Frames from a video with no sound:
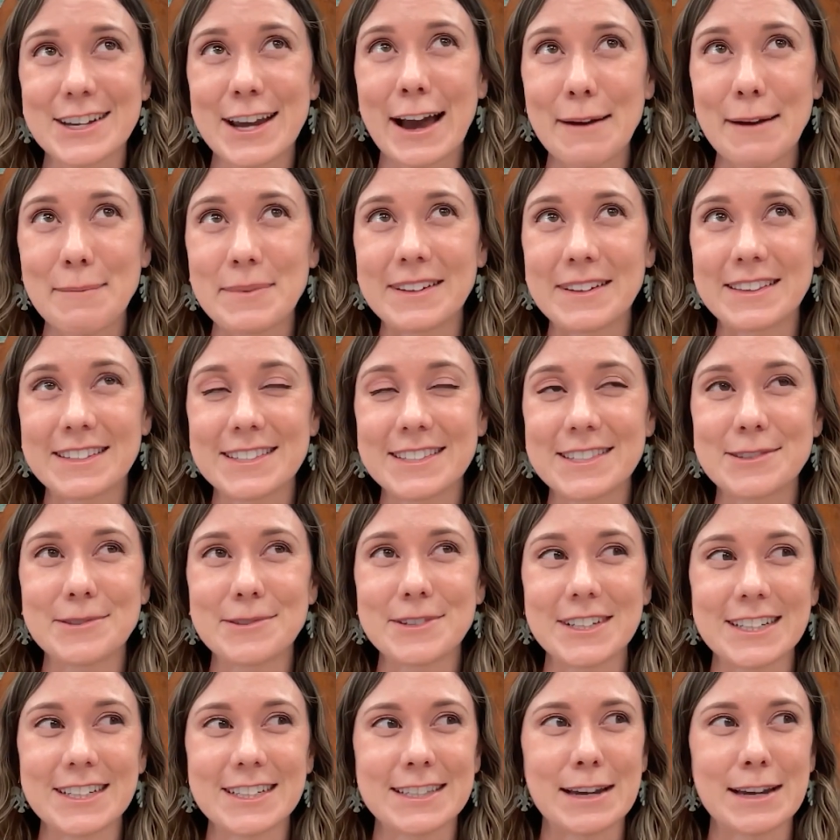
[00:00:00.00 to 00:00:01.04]
happened, this is a
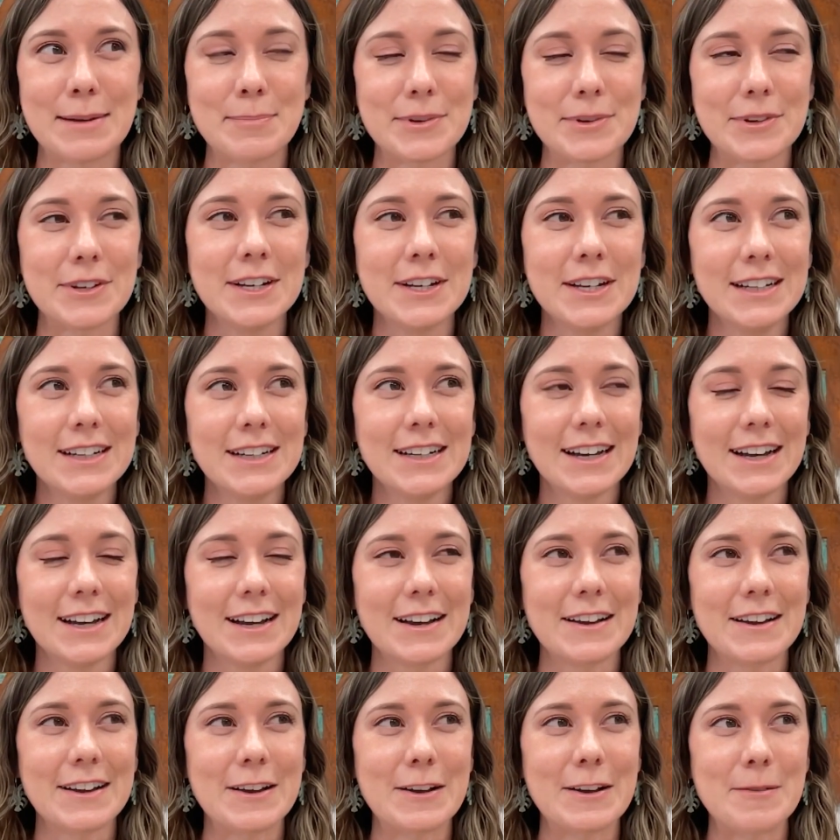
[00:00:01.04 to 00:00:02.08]
real example.
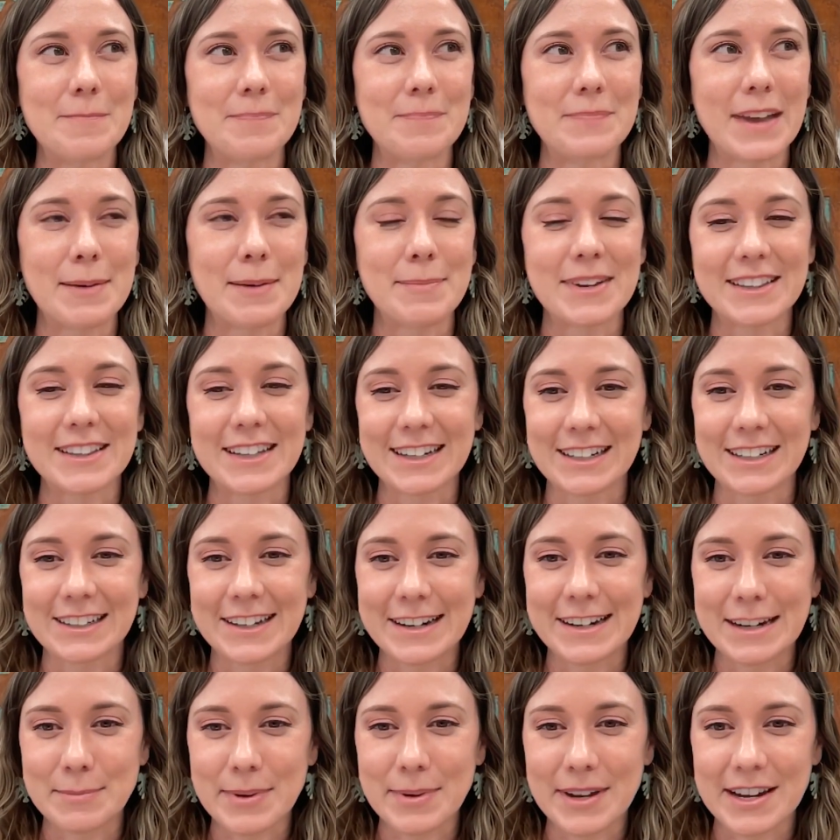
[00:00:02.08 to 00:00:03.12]
I made like a
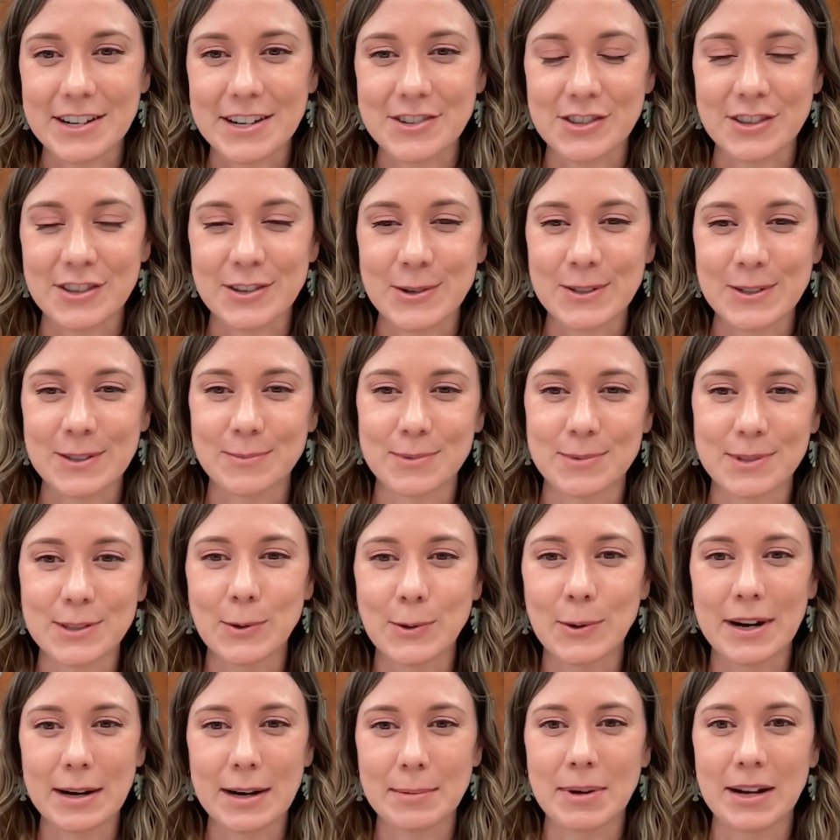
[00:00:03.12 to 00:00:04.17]
landing page and there were some
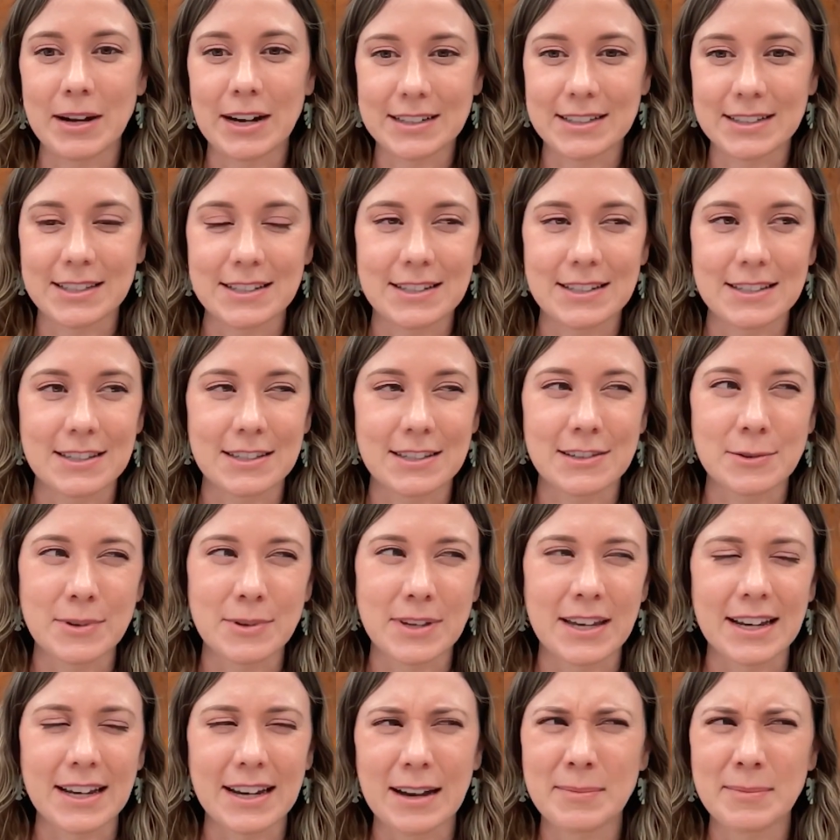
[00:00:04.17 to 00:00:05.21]
square boxes and you were
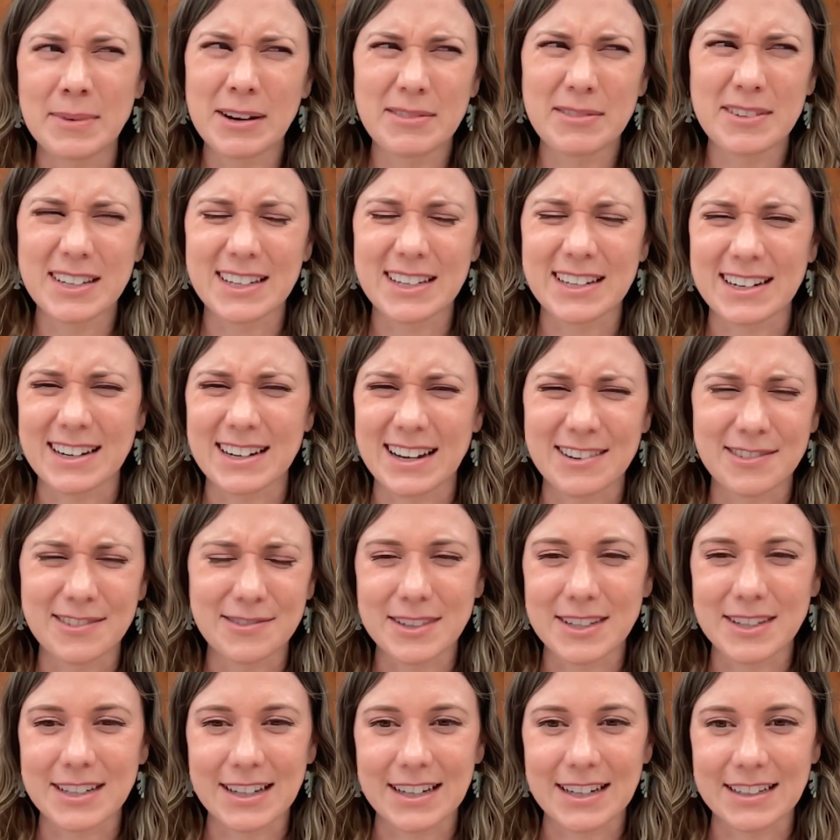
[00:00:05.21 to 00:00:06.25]
like, I don't really
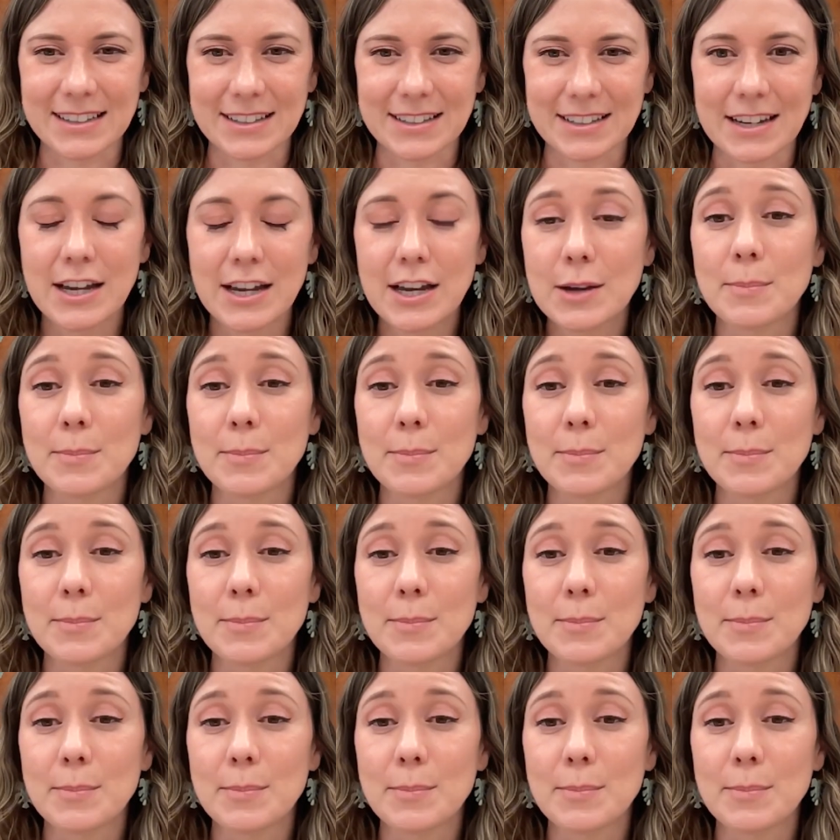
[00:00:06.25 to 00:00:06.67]
like that.